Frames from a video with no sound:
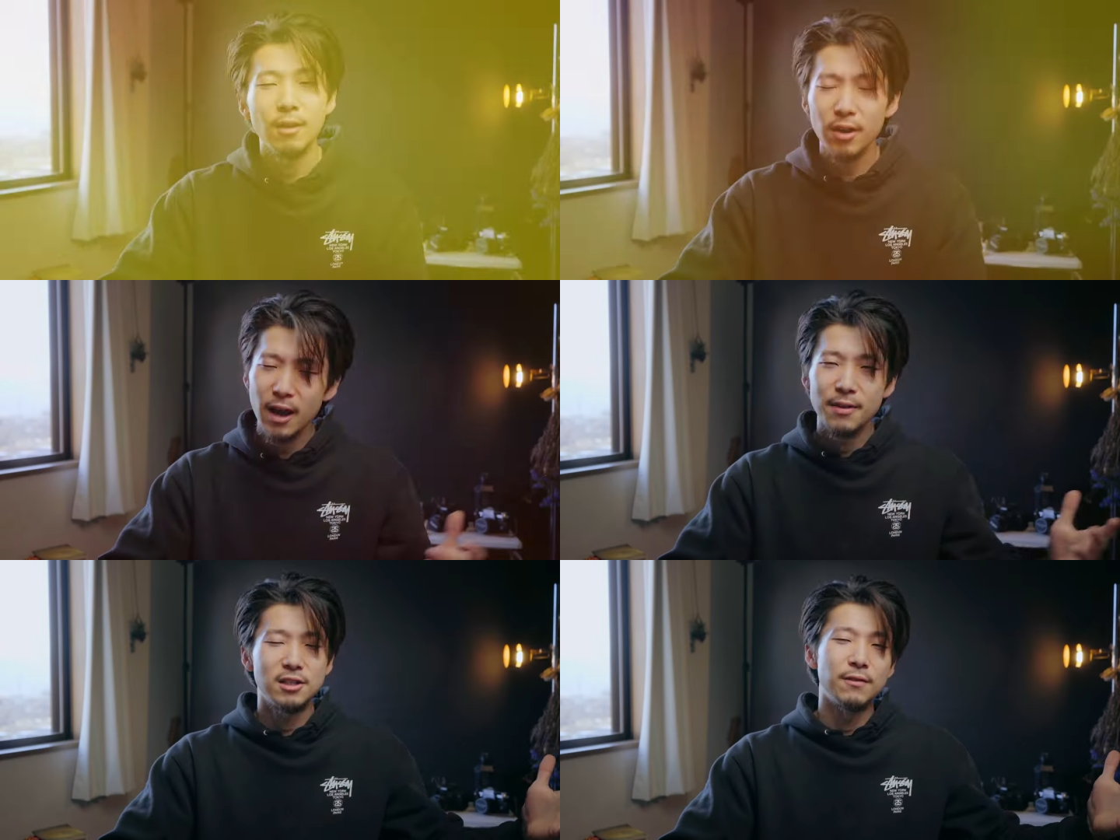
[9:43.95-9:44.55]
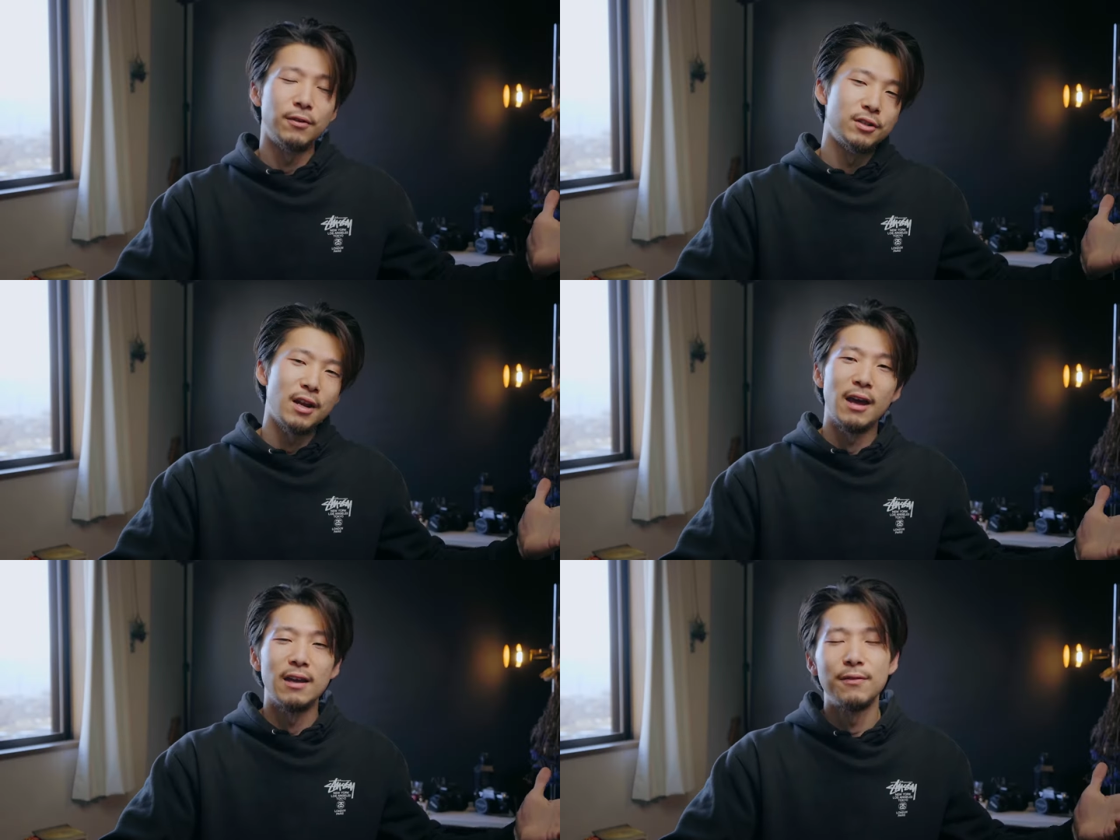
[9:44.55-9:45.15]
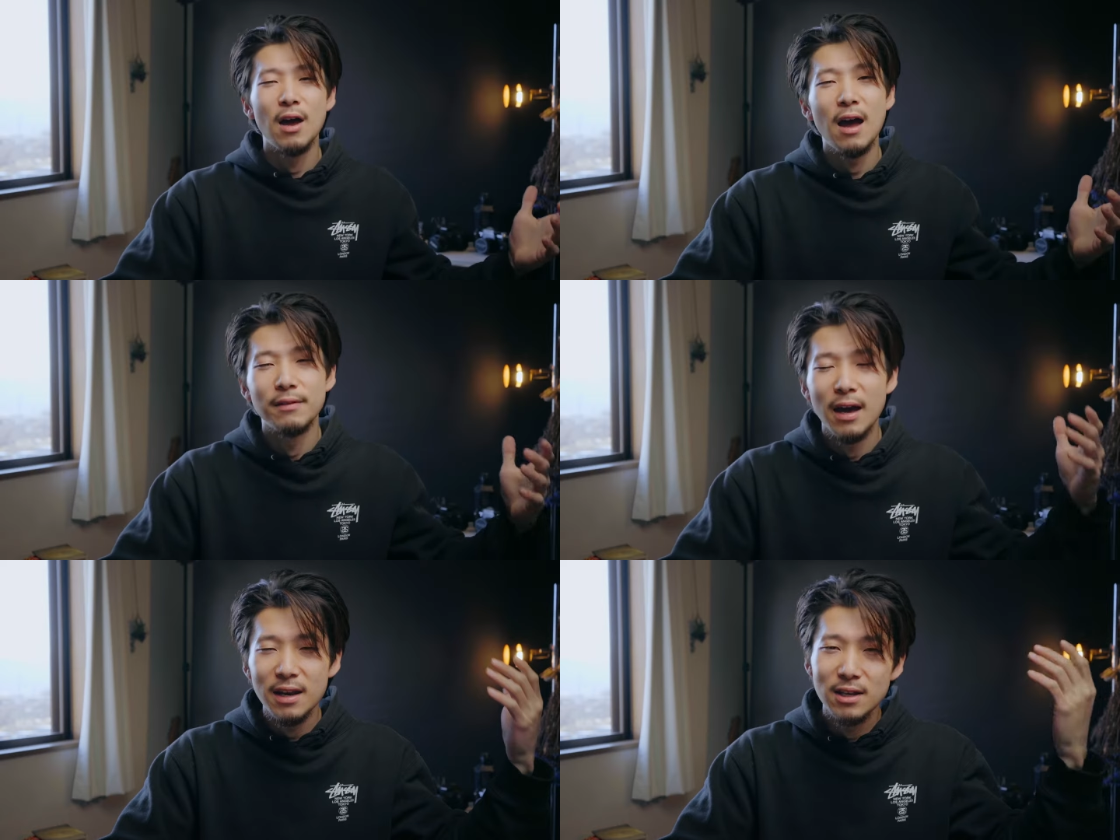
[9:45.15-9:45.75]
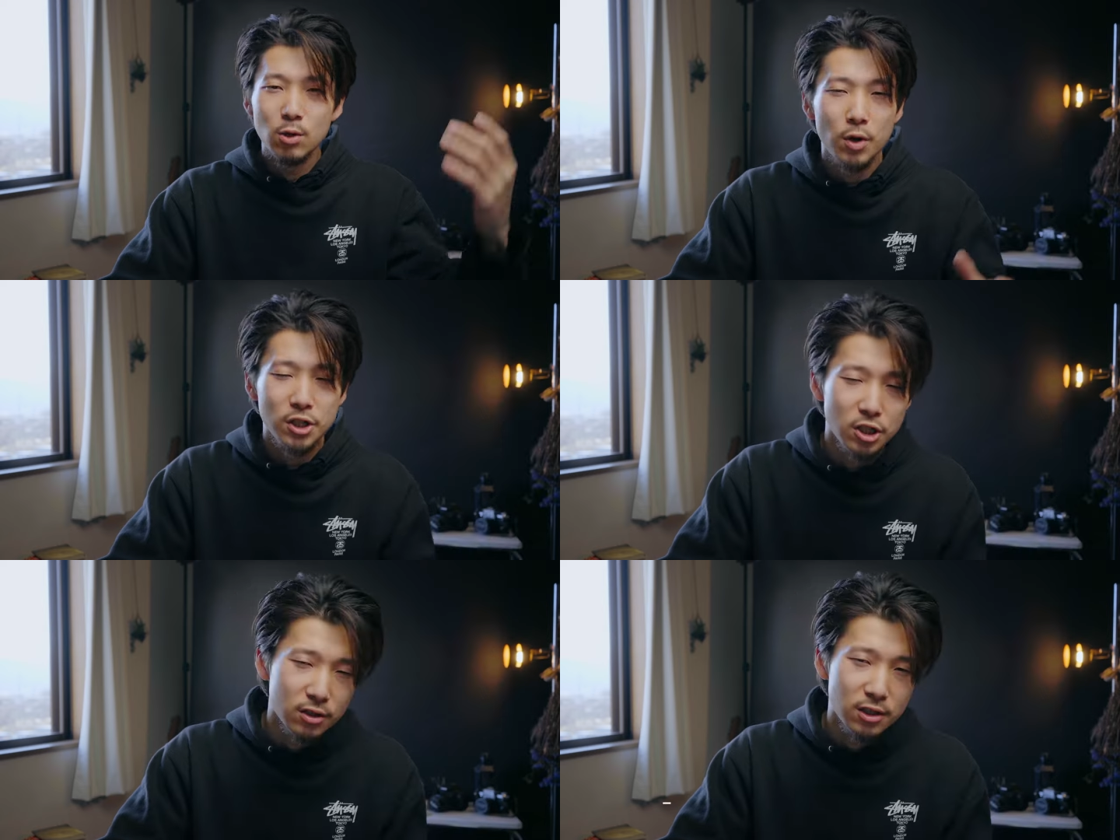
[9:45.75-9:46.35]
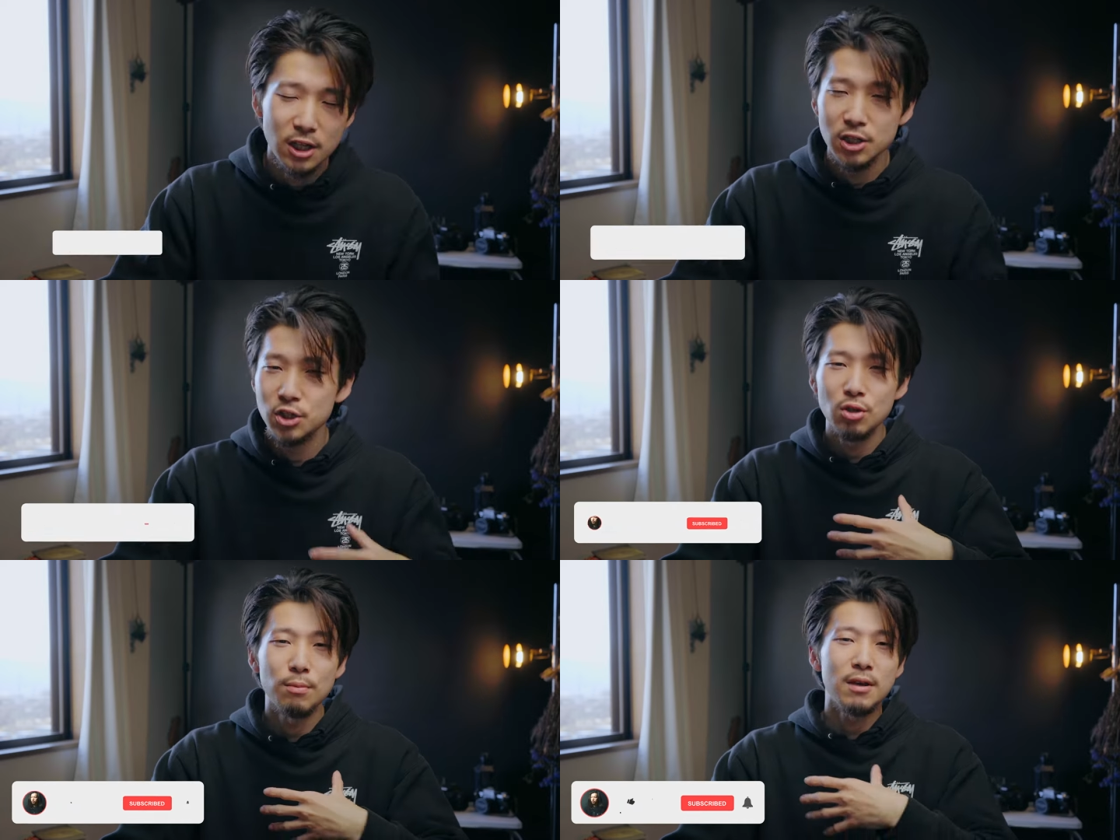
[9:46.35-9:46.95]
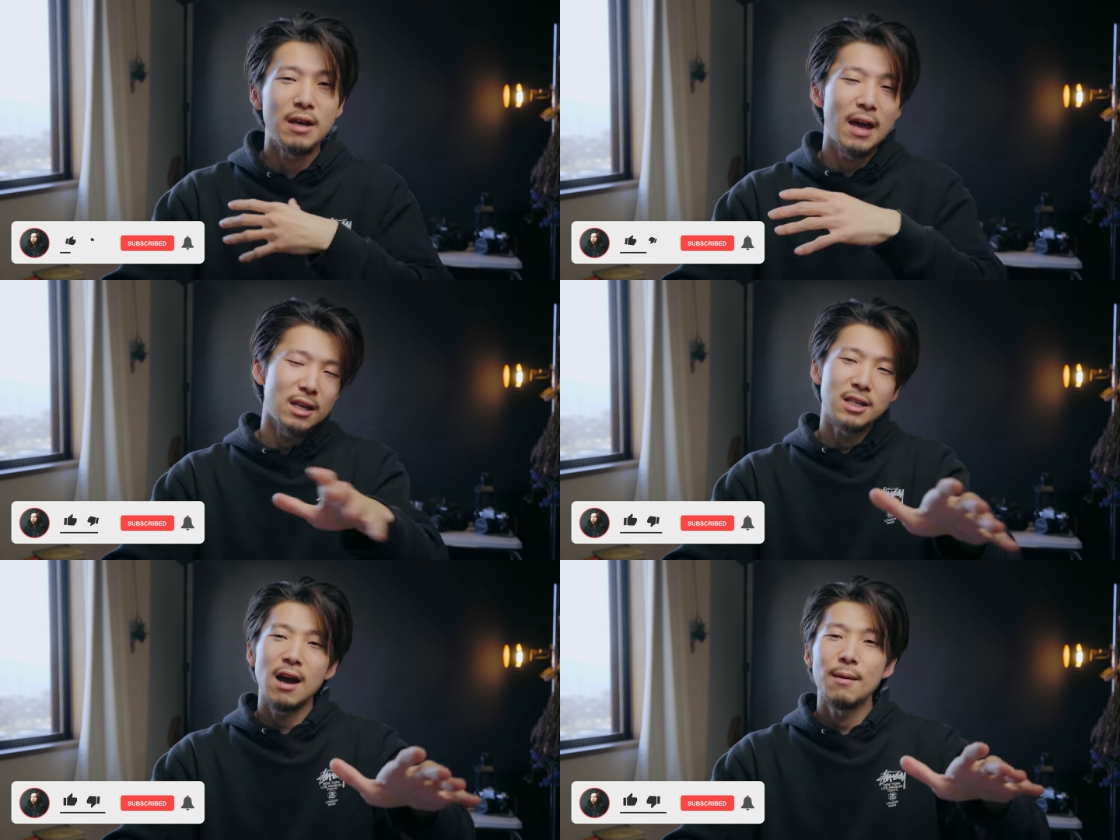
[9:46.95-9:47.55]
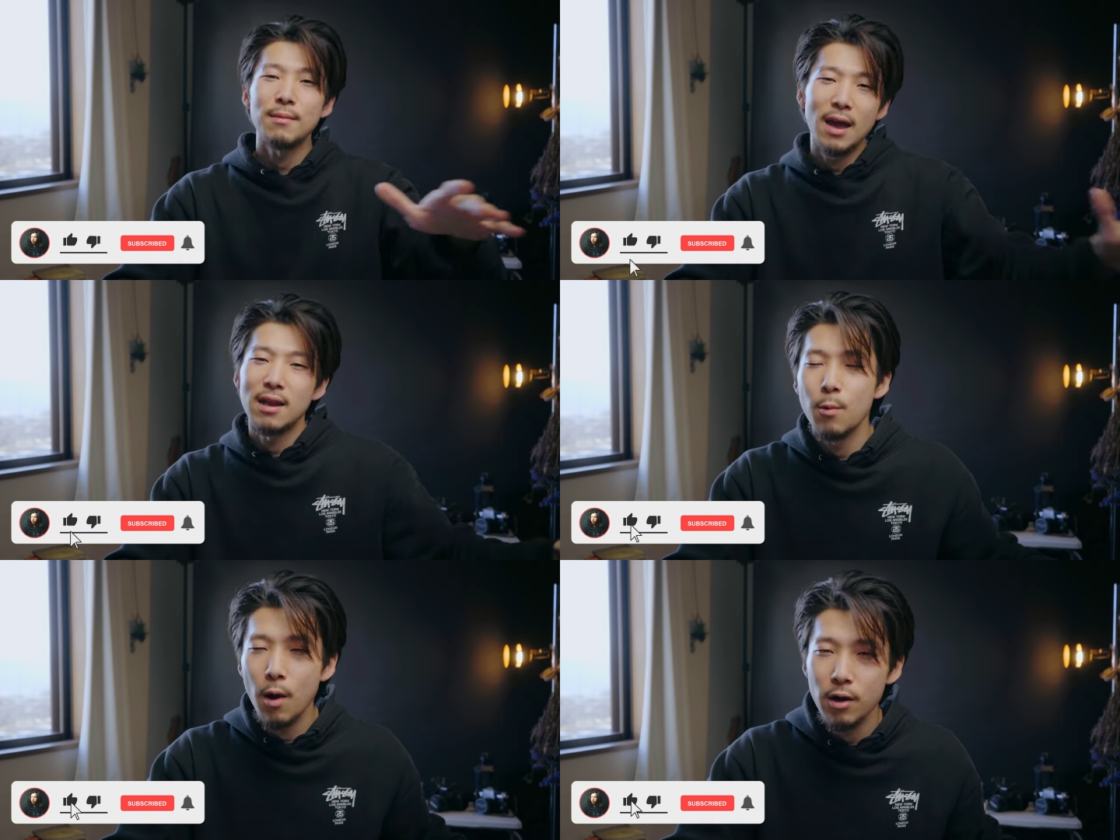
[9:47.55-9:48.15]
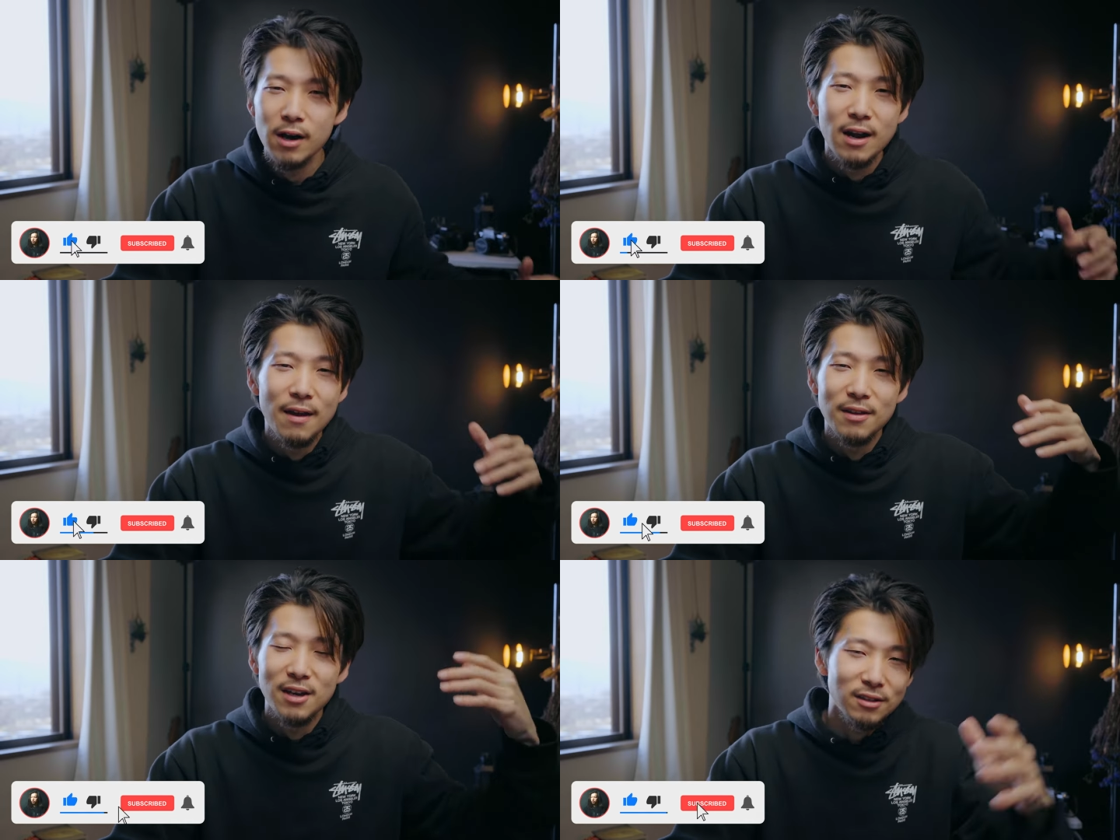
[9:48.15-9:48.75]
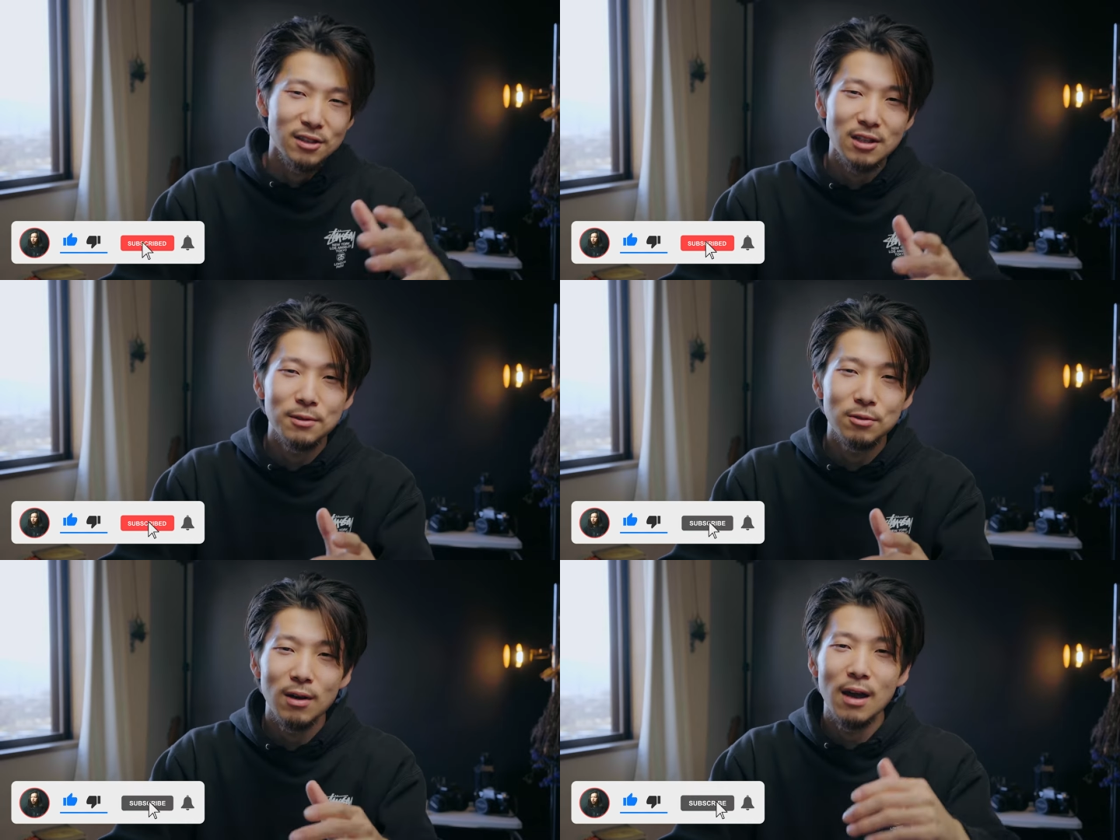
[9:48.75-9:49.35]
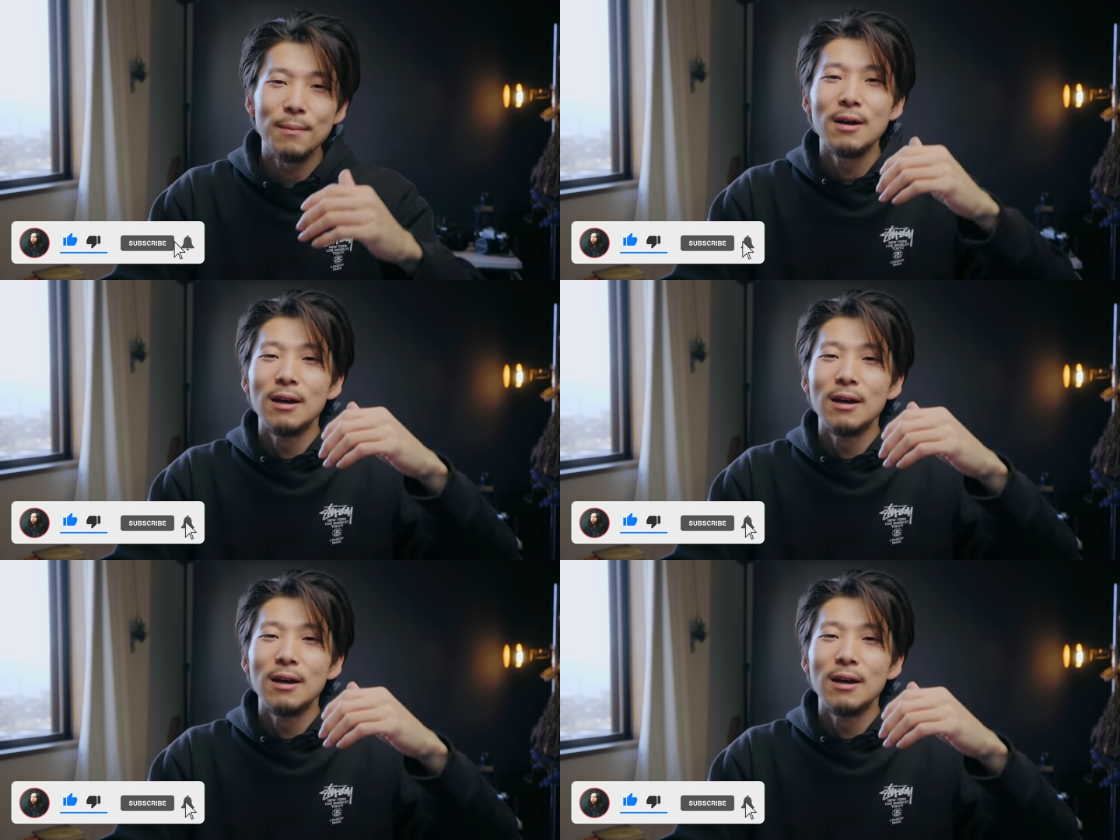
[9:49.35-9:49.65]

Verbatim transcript: Okay, that's it for today. If you have any questions, just shoot me anytime, anywhere, and hit the subscribe,